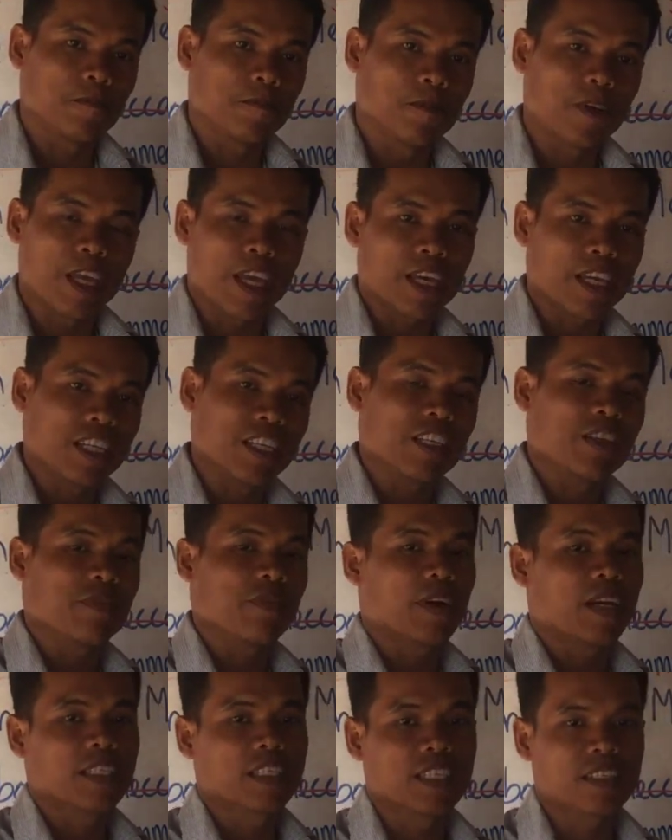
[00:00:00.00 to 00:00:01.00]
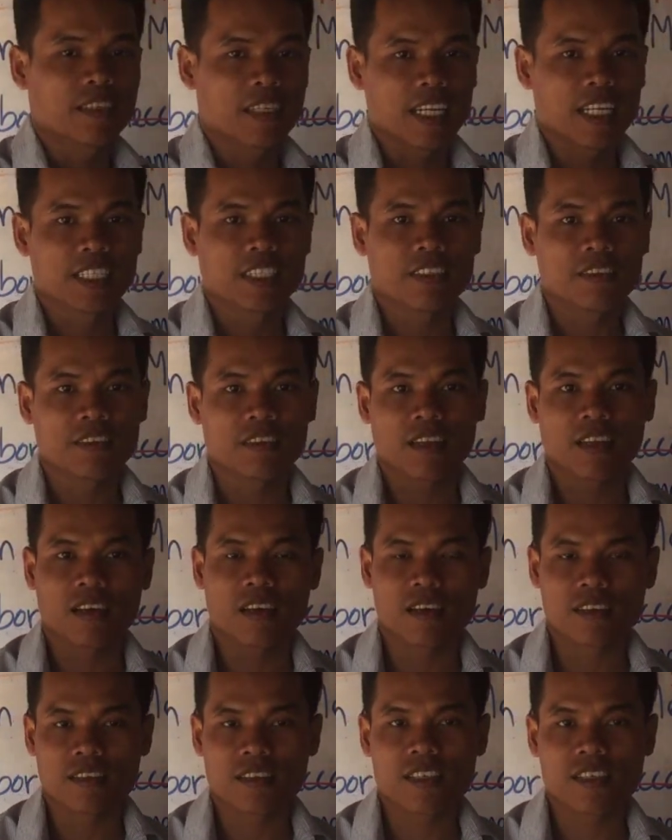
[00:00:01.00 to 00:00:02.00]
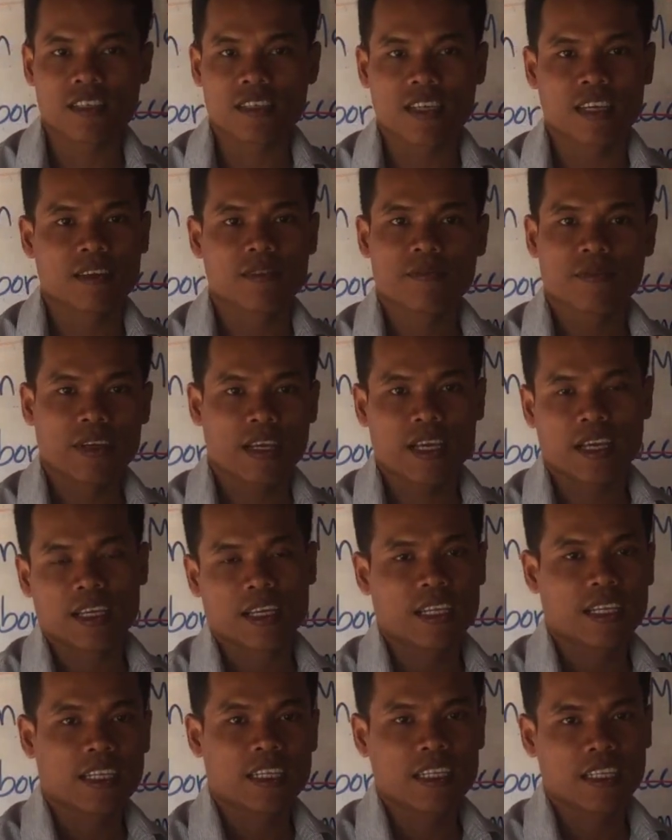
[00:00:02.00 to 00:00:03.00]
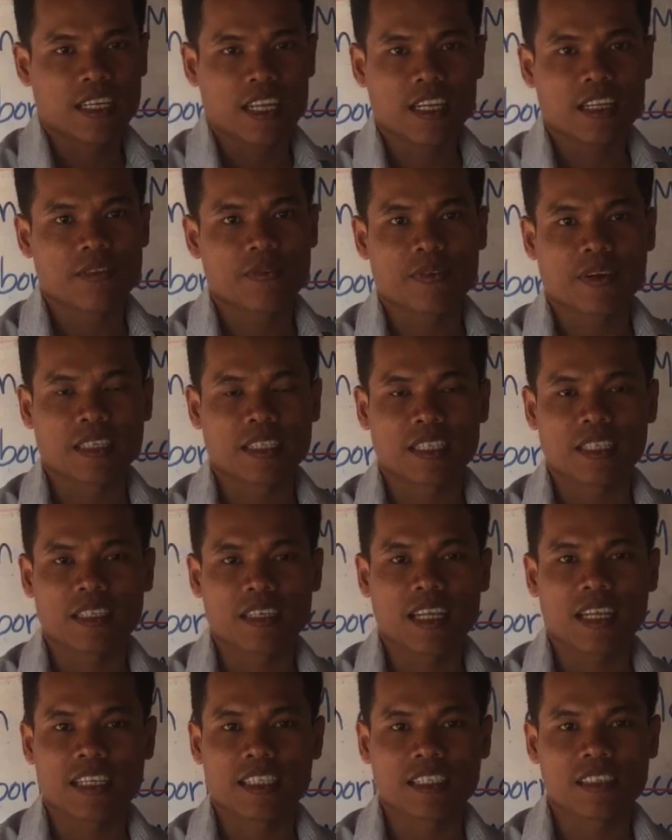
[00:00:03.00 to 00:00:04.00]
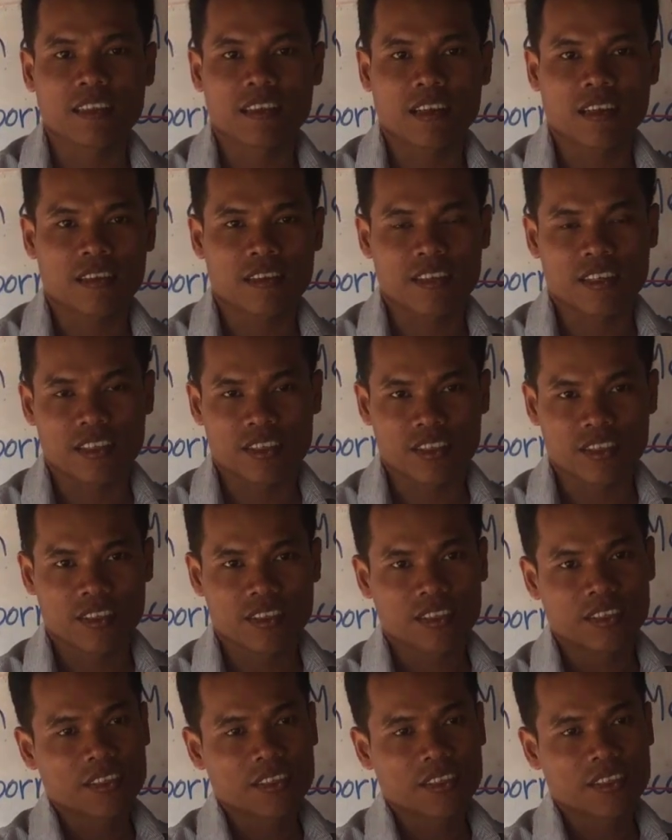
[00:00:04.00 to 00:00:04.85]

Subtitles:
where in defining relative clauses and where in non-defining relative clauses?